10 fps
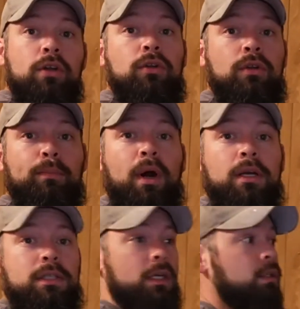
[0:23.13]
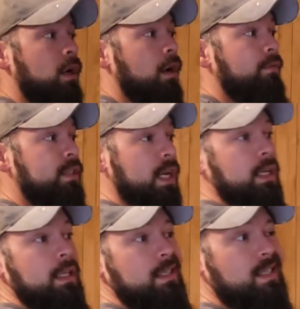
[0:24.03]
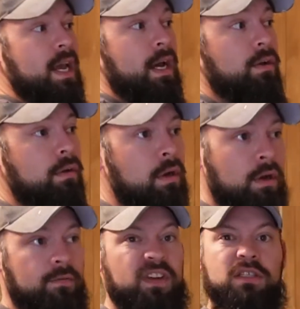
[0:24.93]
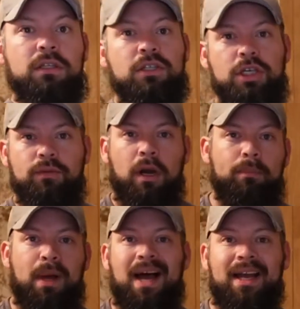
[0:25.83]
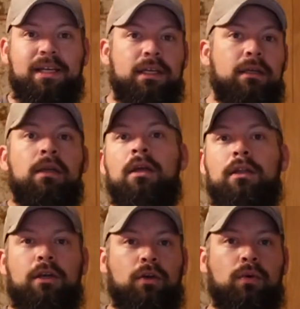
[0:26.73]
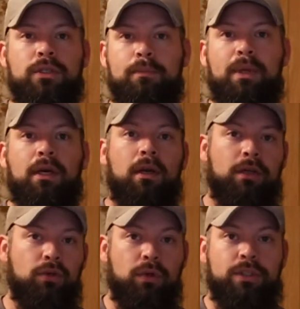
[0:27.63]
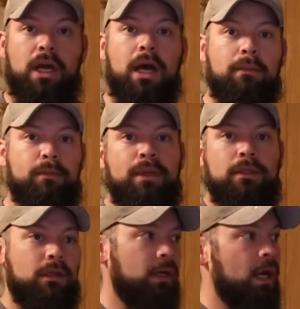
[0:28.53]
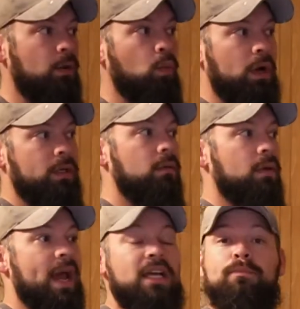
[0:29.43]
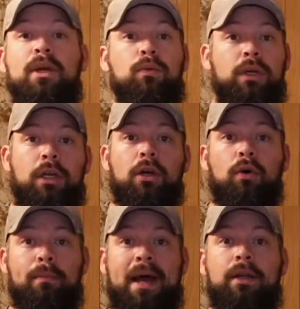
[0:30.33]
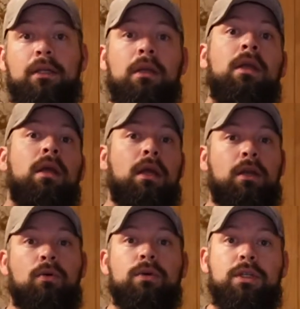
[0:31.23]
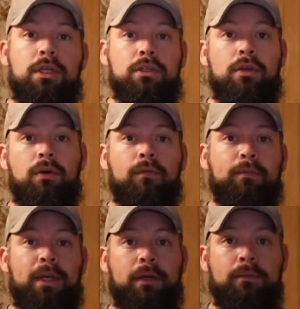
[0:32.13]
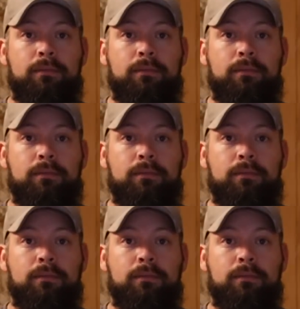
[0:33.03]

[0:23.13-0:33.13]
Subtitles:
you through the process of taking this down, fixing the sheetrock behind it, and then of course, depending on your job, depends on kind of what aspect we're going to go about it, and of course get you going from there.